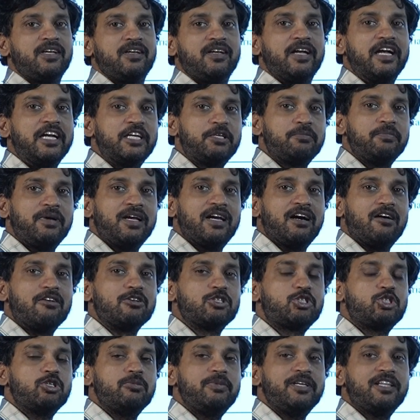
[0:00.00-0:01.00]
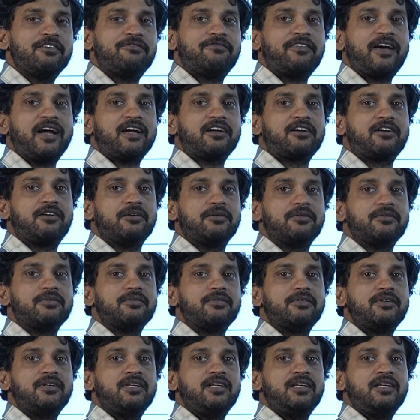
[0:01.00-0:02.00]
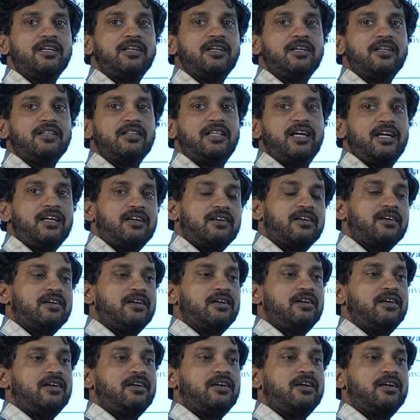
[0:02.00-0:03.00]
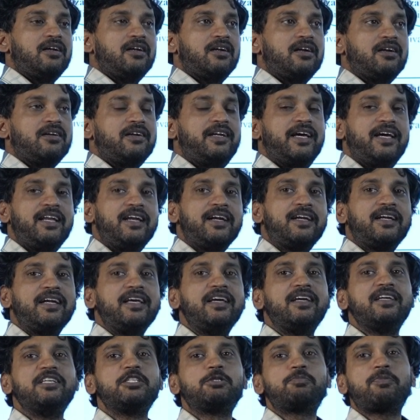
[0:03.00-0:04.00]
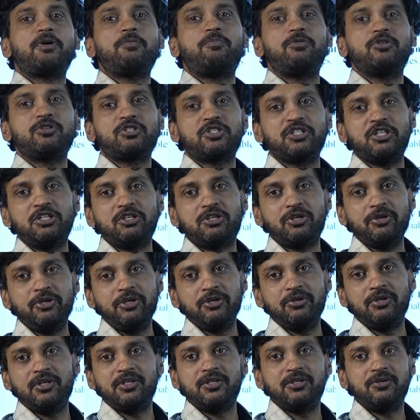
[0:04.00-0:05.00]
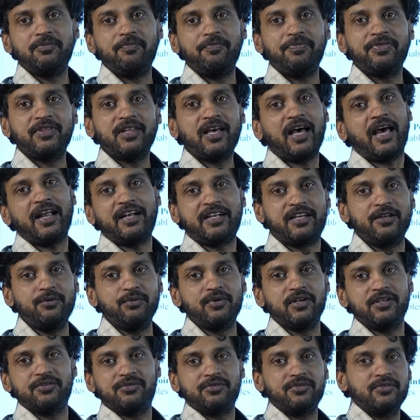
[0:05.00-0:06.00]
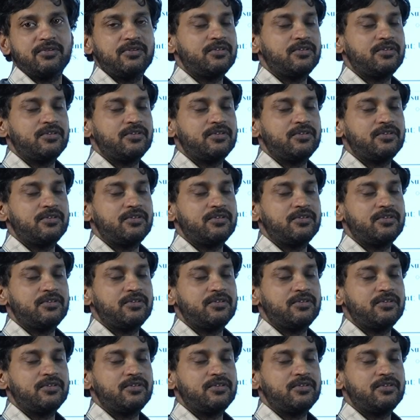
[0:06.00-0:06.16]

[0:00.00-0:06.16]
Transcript: Age may also be the factor that directly is proportional to your activeness.